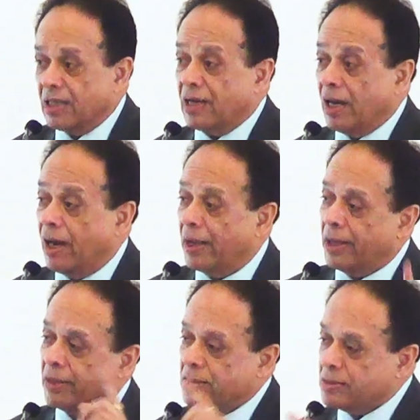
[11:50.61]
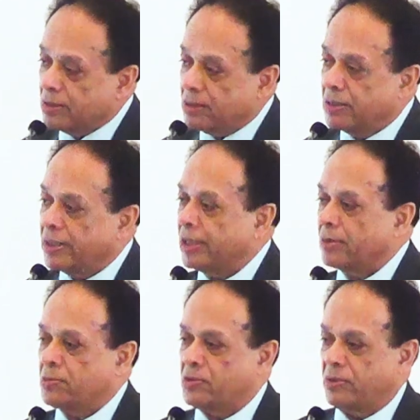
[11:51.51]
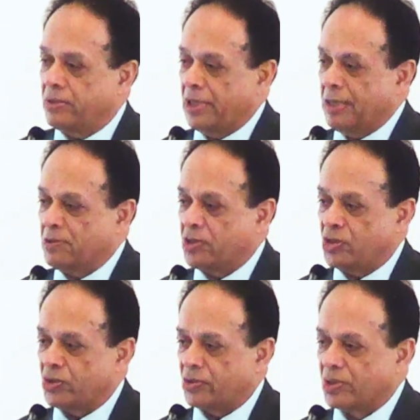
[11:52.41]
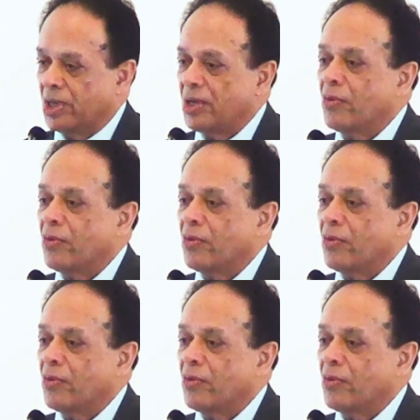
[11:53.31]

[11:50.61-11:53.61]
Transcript: the higher is the learning amplitude.